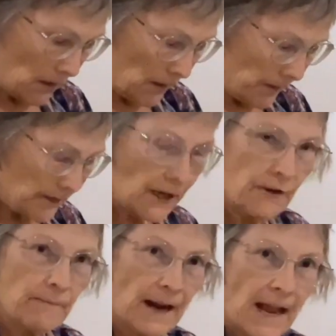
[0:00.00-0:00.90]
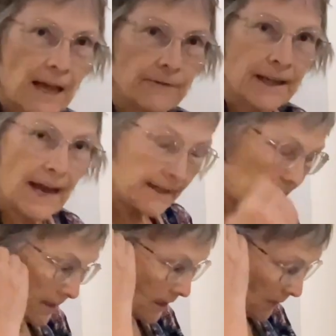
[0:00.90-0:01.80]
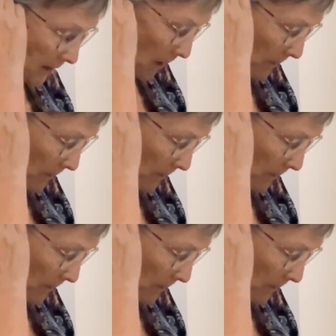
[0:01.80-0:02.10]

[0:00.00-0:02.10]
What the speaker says: don't have canisters for some